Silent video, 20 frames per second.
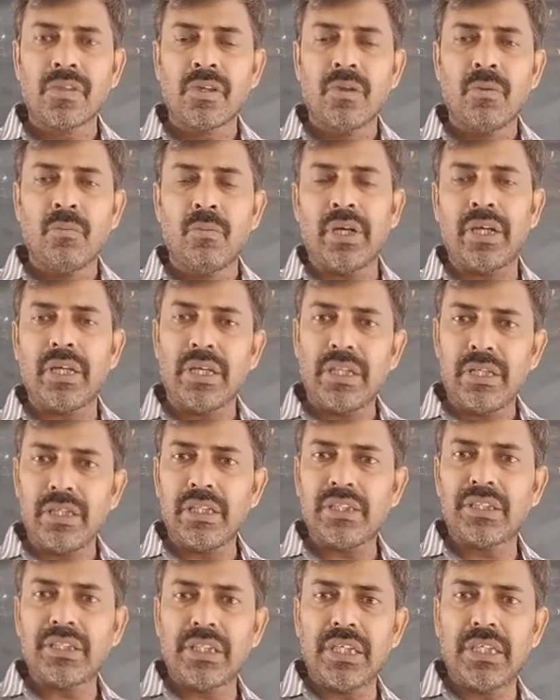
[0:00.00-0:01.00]
But in
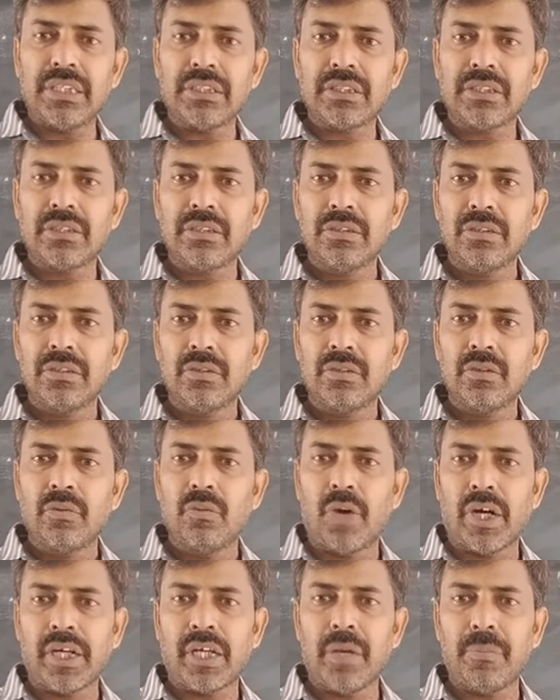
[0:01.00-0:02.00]
this case
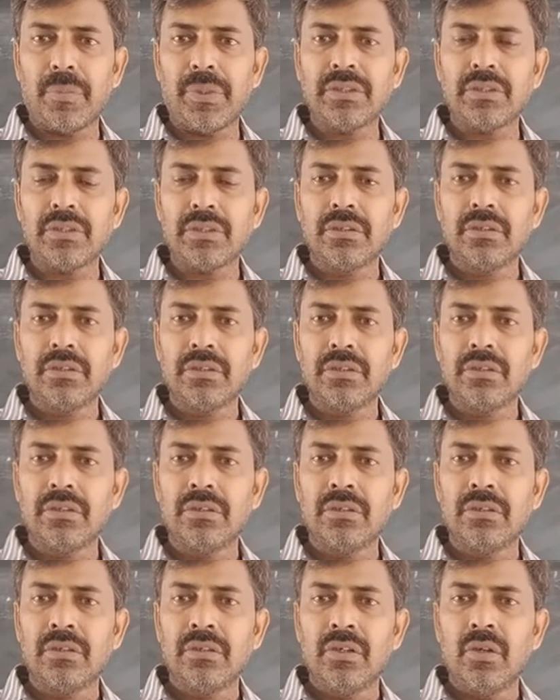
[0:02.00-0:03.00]
what happens?
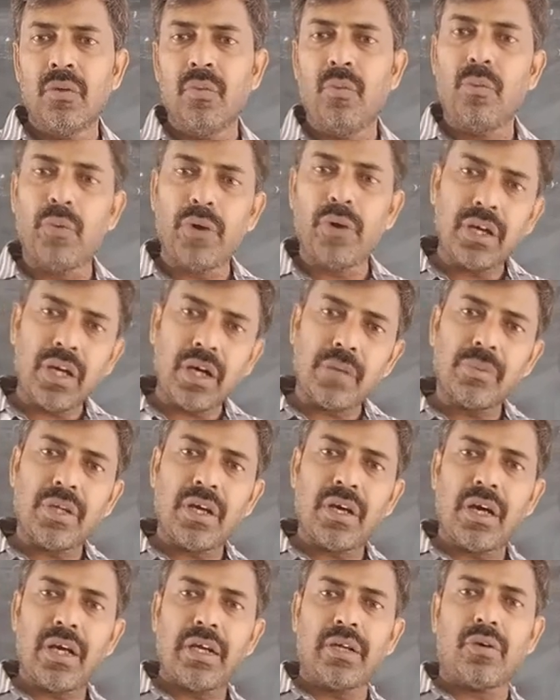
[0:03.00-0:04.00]
One of
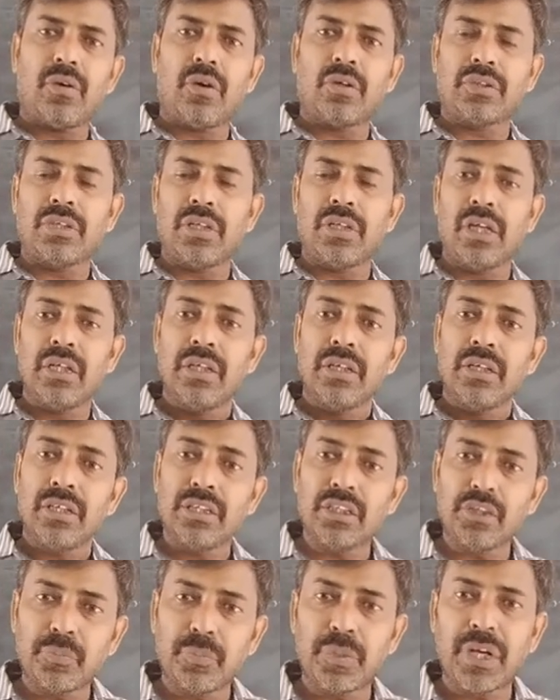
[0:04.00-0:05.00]
the
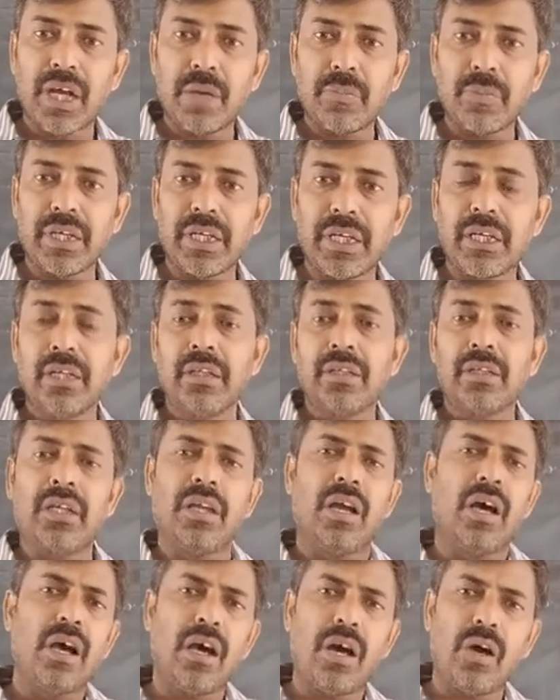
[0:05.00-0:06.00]
hydroxyl is primary.
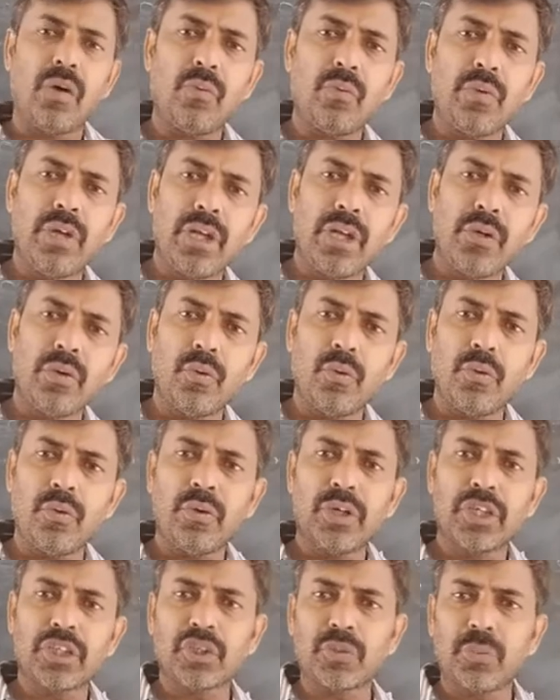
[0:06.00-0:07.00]
Then how will
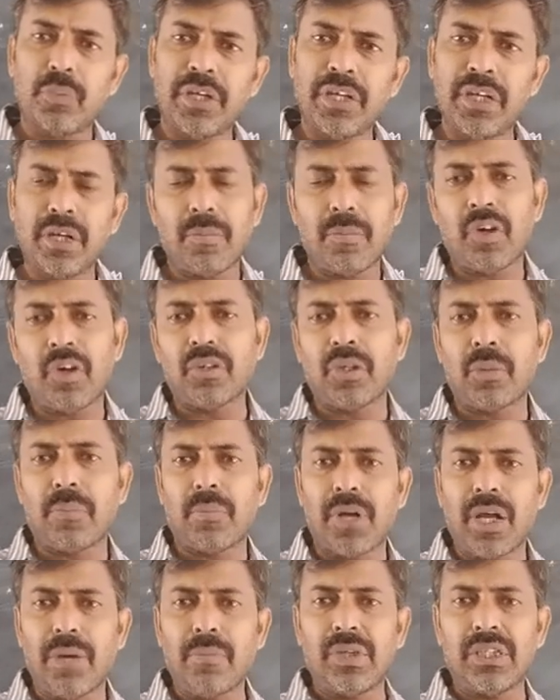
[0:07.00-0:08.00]
you explain about the
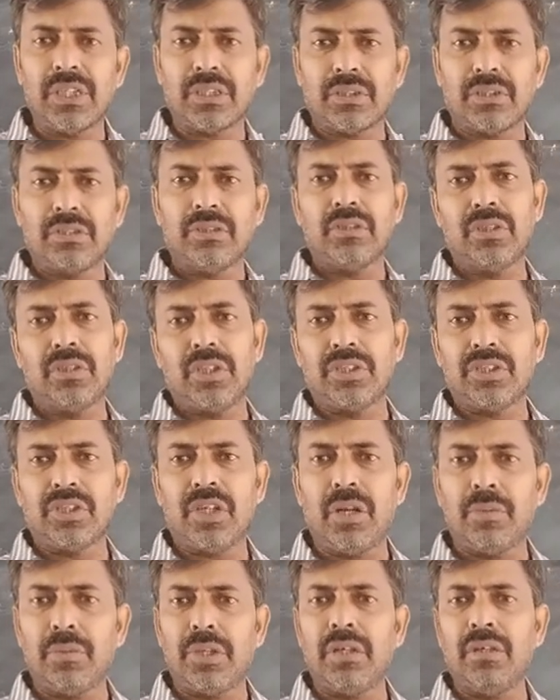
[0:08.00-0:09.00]
primary
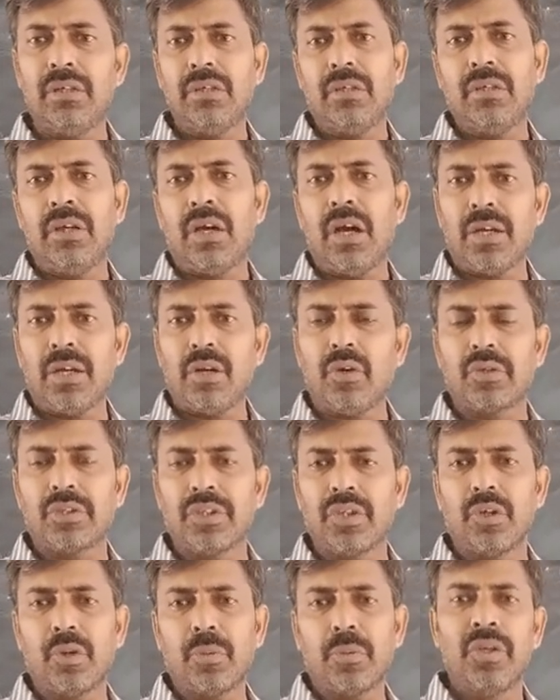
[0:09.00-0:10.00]
nature of the
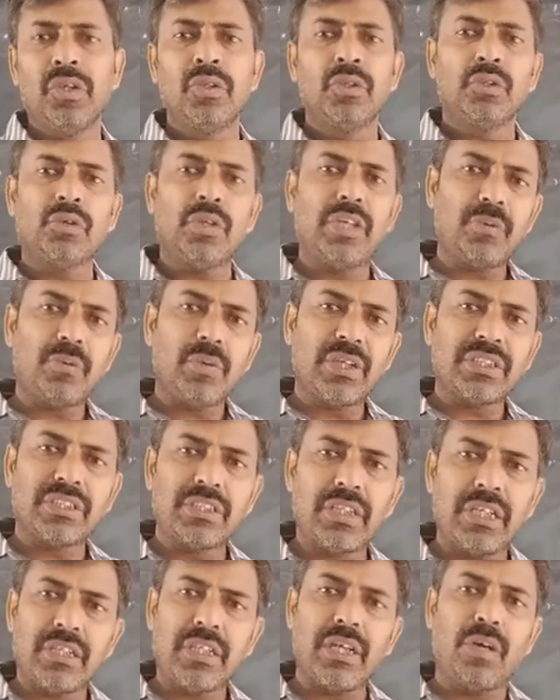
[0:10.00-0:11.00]
hydroxyl group? So it was
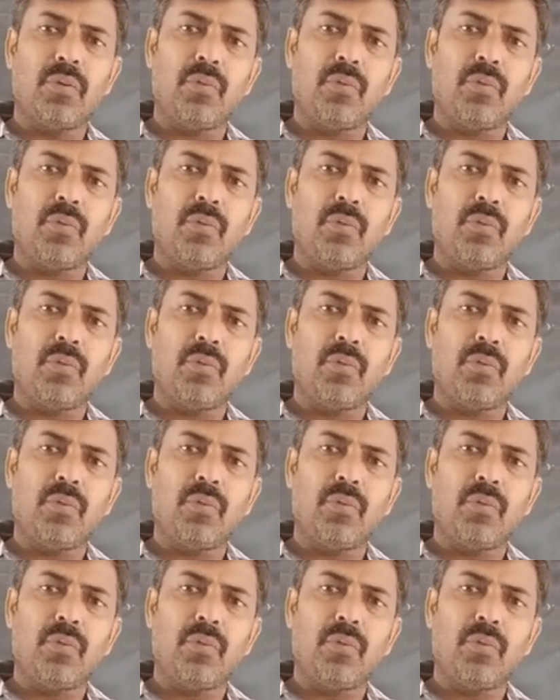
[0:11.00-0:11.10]
said that